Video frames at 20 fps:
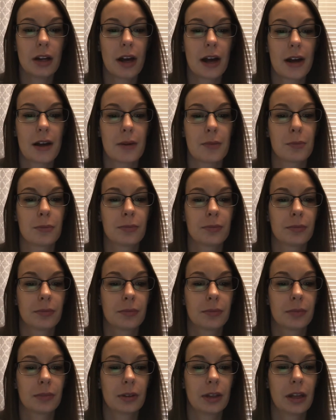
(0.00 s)

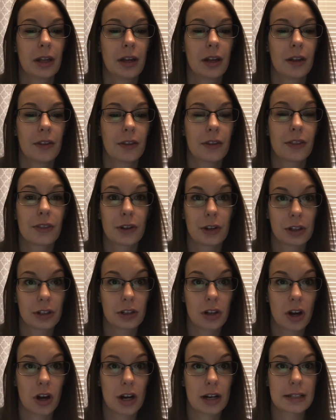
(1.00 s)
The third
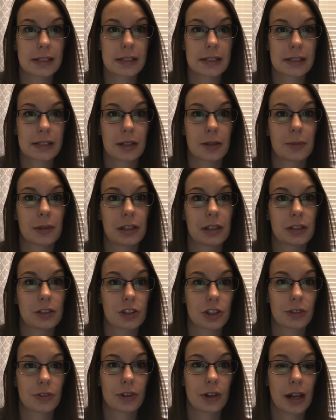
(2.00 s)
cause is going to be
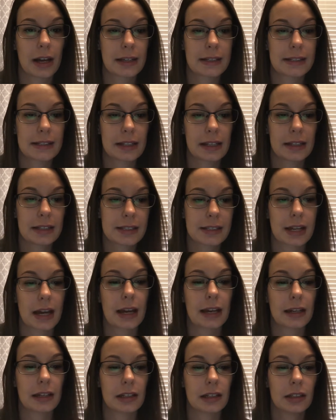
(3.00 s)
generalized
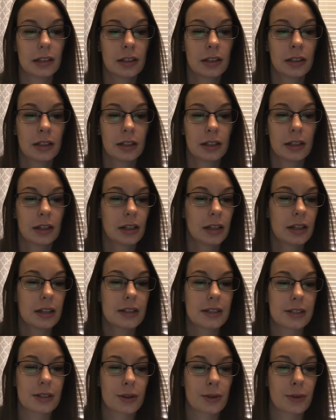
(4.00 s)
anxiety.
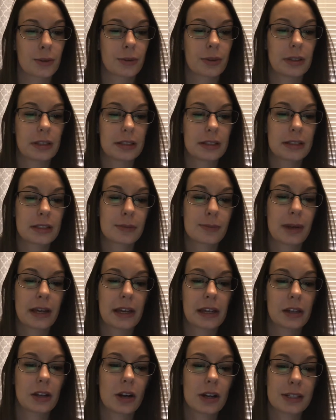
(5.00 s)
So this
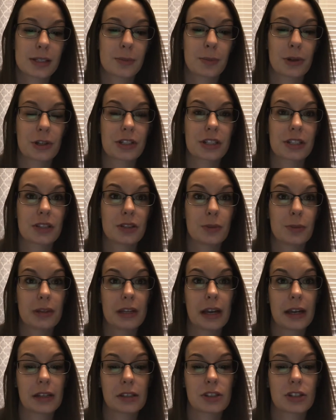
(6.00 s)
may cause a person to be
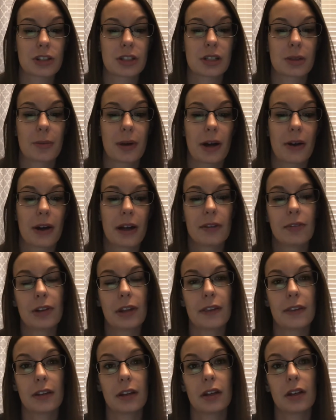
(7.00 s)
anxious about
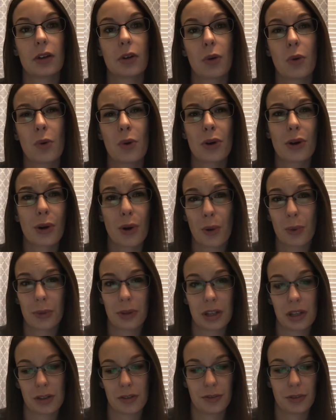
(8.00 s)
everything or
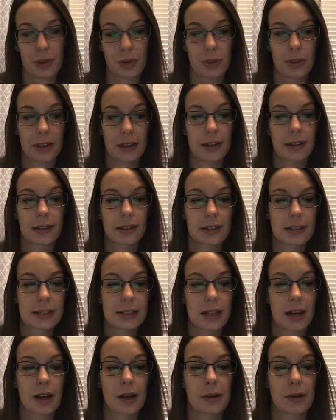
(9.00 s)
only a few things.